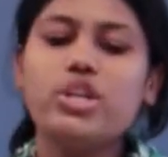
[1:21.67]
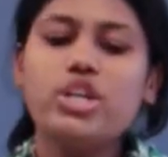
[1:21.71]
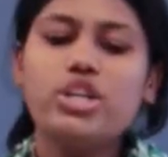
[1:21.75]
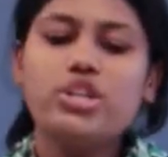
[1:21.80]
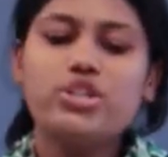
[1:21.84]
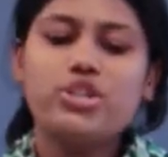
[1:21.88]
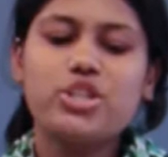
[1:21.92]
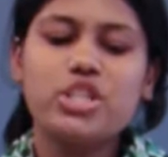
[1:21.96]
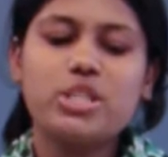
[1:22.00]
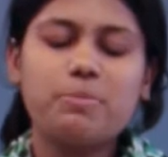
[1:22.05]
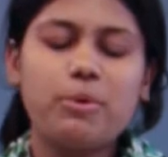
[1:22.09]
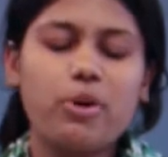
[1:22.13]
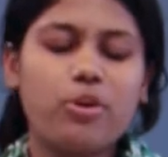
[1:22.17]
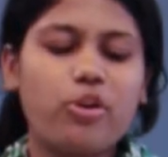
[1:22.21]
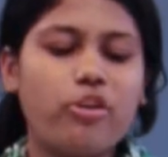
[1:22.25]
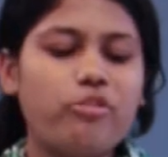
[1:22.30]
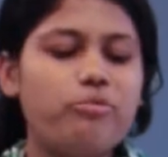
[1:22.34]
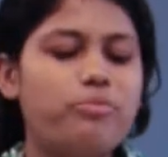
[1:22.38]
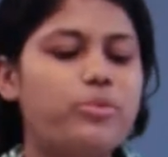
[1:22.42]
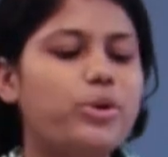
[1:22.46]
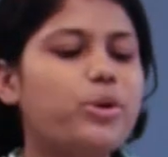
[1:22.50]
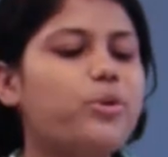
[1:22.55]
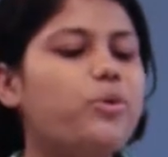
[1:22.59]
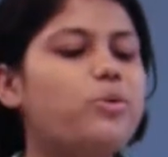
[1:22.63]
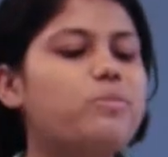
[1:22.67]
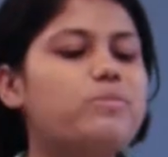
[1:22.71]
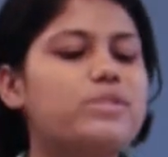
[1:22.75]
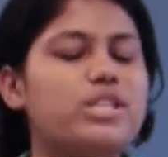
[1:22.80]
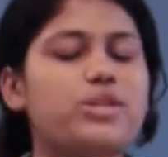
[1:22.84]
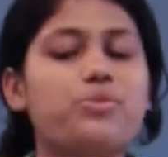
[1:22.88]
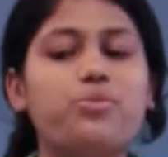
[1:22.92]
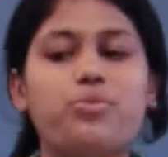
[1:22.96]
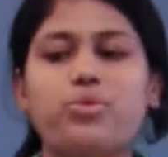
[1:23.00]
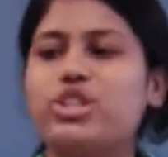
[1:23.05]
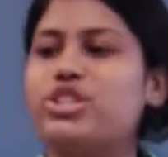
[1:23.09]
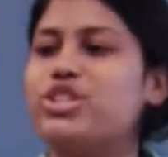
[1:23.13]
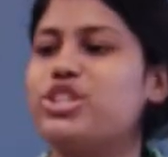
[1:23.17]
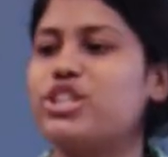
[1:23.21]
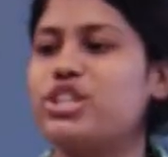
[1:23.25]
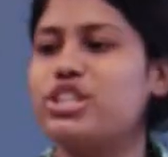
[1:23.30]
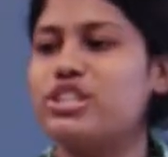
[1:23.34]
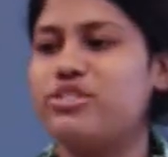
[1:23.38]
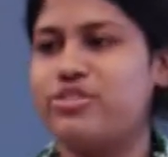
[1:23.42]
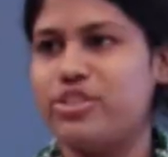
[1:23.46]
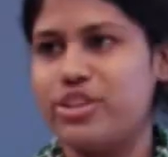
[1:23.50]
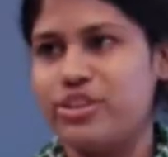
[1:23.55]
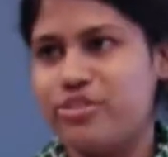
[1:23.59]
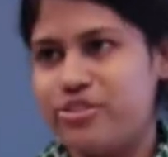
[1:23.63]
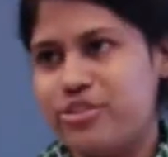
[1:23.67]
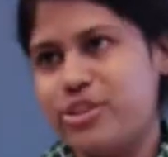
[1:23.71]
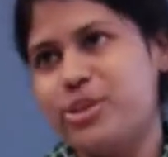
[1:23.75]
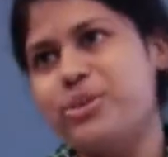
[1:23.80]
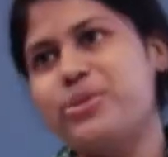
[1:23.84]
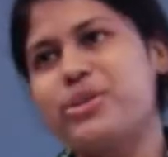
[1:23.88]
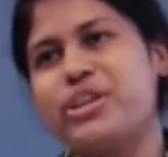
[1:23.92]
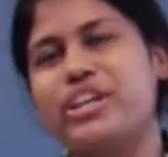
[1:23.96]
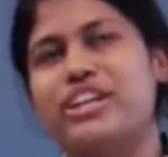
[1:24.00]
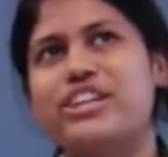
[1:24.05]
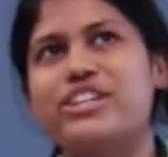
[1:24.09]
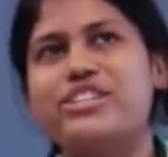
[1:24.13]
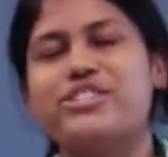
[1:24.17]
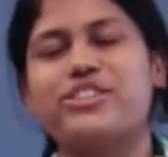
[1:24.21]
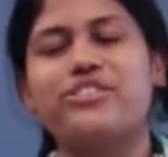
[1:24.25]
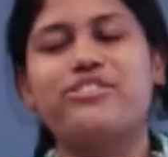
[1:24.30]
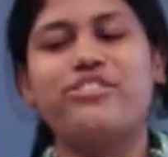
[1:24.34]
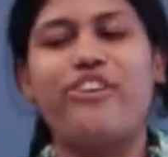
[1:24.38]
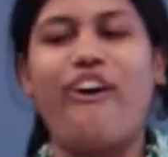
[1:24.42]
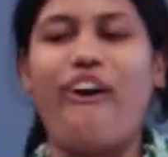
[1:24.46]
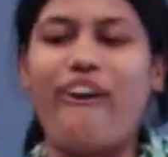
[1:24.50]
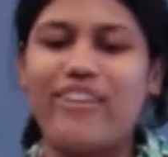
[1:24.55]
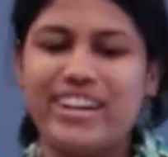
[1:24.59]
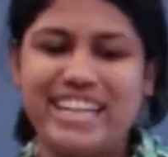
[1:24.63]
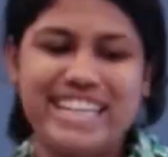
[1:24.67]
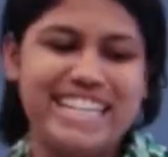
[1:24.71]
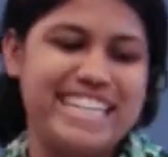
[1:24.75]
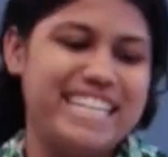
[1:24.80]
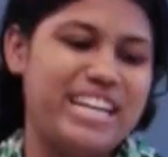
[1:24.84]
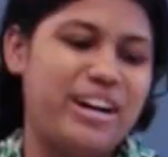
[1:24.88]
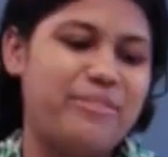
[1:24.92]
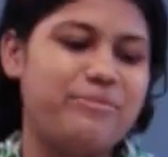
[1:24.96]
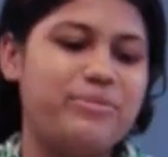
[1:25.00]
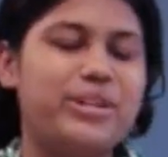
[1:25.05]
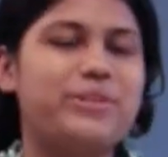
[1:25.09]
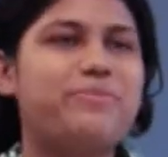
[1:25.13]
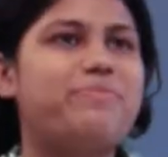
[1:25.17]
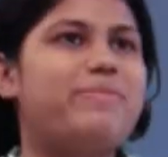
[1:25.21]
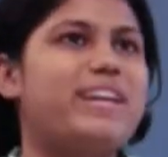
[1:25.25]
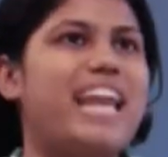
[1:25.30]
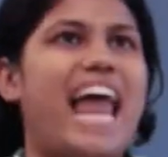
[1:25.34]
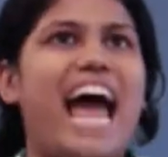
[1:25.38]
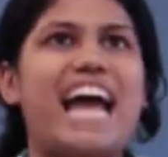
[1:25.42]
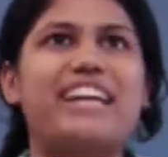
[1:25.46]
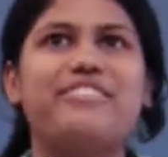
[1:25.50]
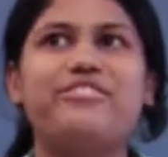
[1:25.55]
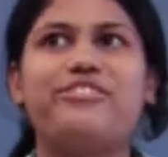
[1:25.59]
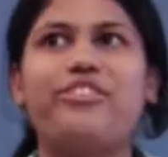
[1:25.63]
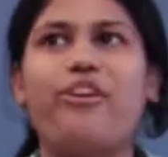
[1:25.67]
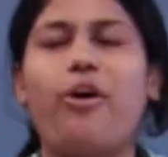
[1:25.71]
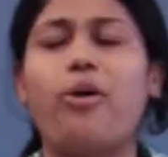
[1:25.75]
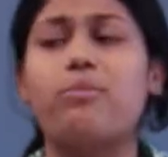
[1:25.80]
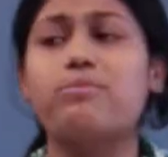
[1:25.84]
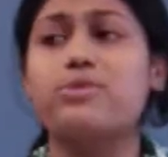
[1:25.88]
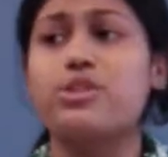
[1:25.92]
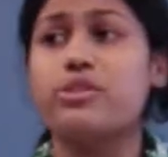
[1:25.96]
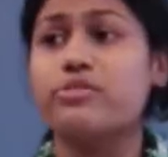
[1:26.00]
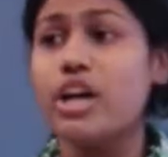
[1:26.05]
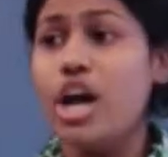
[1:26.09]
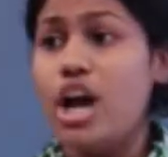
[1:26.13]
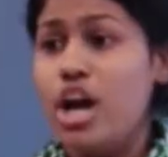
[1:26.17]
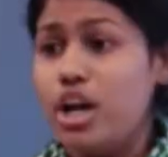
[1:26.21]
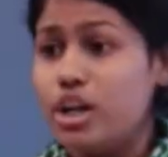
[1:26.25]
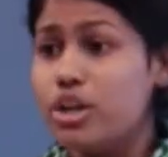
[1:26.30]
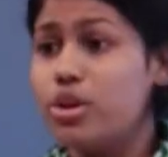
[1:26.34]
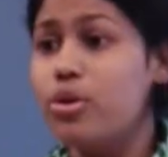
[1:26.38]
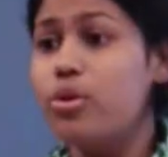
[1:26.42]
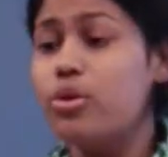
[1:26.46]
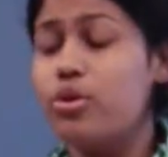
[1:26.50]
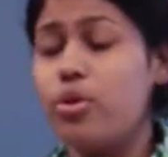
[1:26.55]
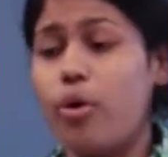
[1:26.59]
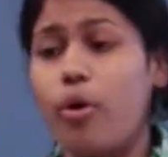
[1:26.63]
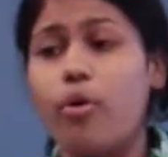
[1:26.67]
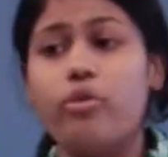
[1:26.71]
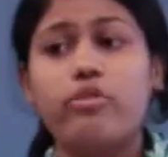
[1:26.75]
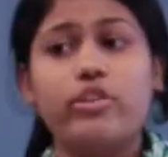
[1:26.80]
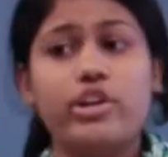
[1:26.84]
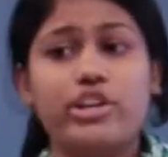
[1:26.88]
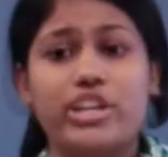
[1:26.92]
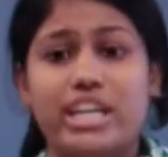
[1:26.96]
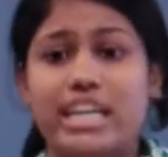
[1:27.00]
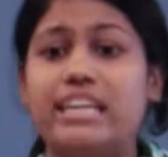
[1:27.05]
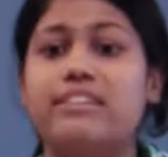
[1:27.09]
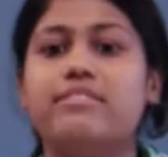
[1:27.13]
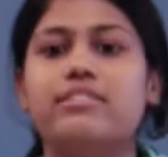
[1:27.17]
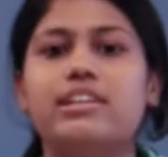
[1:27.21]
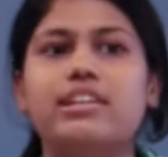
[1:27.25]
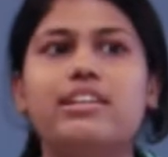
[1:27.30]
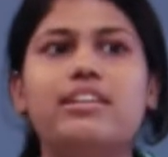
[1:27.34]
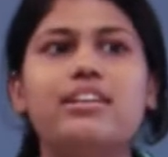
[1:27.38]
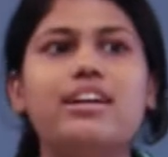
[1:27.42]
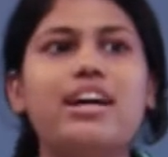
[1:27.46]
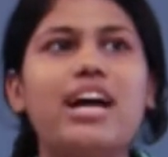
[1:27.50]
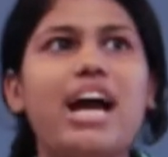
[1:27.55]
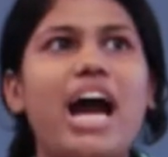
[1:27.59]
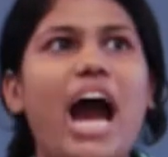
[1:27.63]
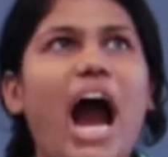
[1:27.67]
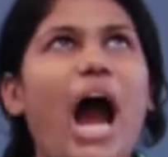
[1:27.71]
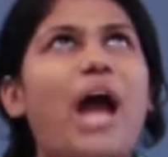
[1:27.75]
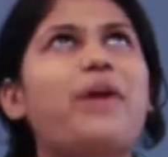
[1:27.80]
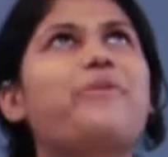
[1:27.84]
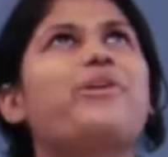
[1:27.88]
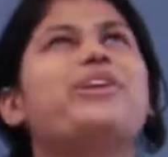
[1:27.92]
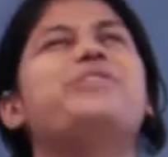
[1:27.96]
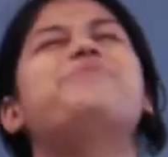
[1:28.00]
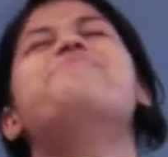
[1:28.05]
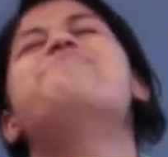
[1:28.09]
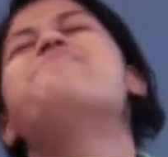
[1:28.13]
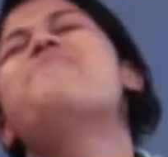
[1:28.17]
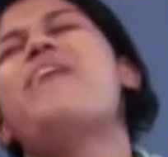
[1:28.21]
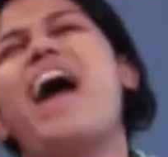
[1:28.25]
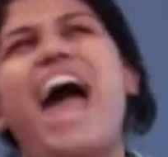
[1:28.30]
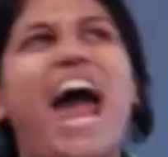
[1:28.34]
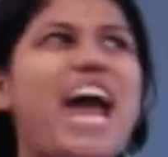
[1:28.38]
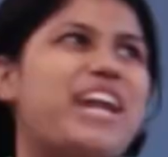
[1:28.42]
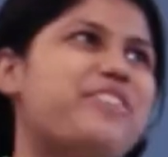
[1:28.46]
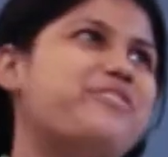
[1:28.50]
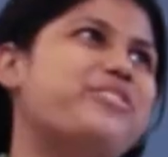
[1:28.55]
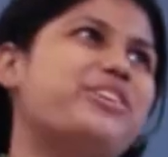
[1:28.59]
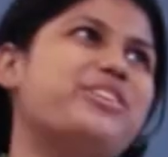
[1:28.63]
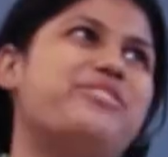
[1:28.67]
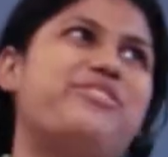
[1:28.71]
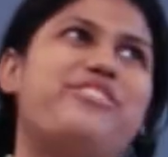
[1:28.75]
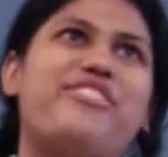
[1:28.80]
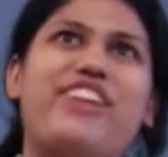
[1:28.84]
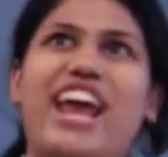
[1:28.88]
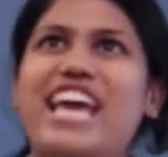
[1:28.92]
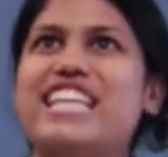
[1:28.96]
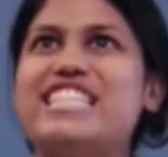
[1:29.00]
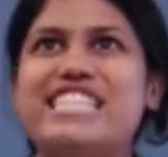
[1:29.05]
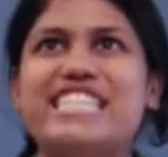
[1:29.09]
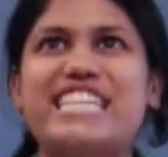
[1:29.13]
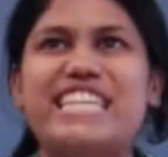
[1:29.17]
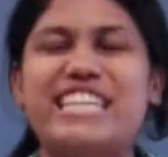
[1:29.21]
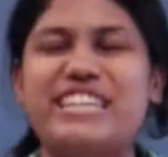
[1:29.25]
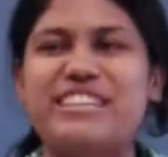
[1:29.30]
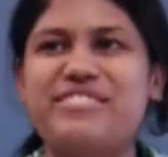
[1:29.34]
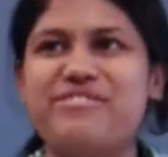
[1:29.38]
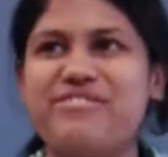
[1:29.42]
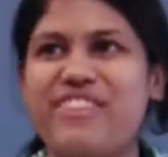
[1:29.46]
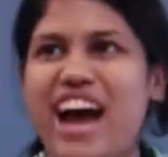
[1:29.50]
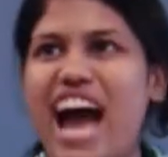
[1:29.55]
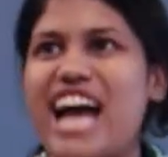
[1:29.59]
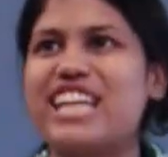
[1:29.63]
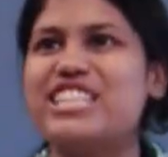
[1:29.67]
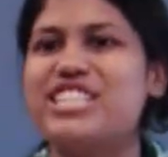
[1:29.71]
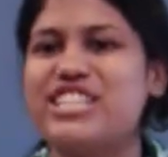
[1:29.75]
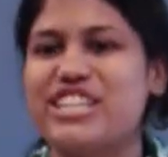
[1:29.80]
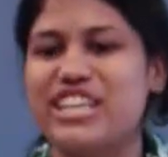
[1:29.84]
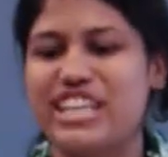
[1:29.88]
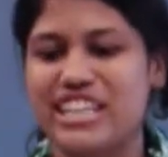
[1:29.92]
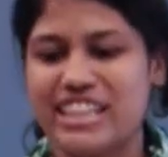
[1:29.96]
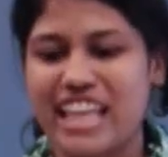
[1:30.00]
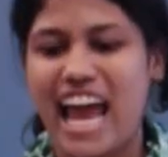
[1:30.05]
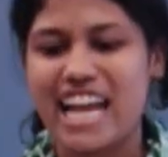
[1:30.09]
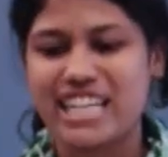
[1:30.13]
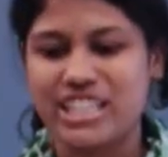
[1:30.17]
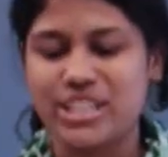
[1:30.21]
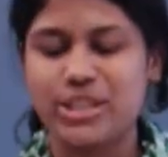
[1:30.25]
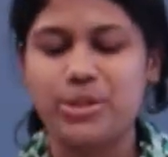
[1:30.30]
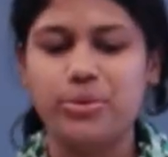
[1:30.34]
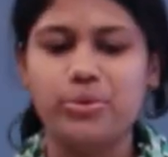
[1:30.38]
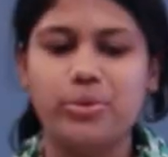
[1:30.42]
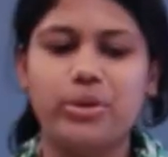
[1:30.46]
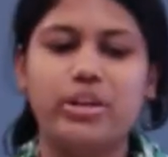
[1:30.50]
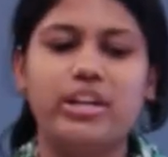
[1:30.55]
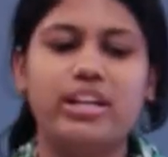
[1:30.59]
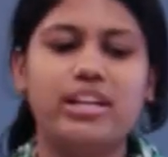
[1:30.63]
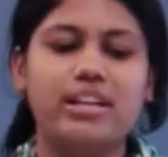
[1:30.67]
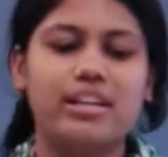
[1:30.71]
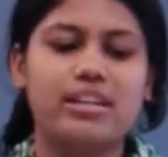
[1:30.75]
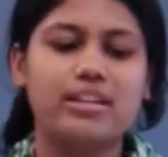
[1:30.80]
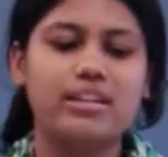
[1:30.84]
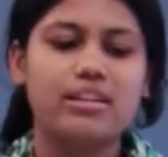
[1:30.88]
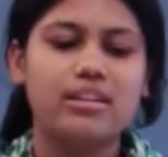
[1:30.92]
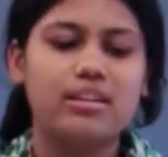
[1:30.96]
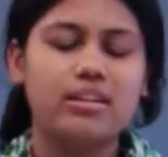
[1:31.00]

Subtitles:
She spoke of brooms and witches for a few years, of oddly numbered platforms, of good over evil. I went mad with frenzy, imagining that new world.